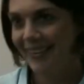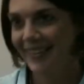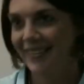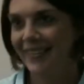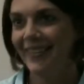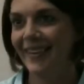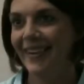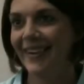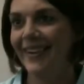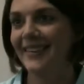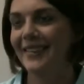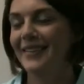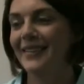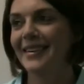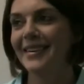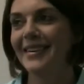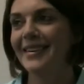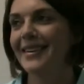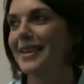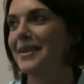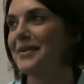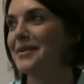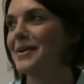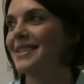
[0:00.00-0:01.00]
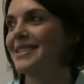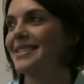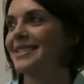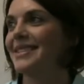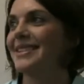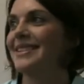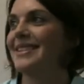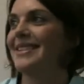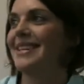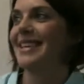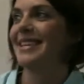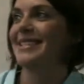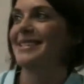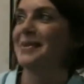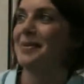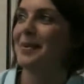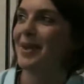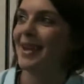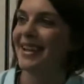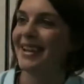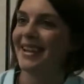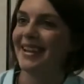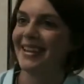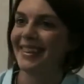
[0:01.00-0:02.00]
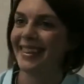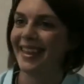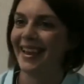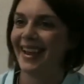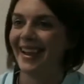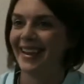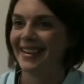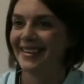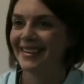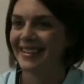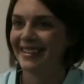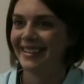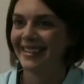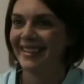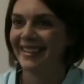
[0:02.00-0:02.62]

I really wasn't anticipating that.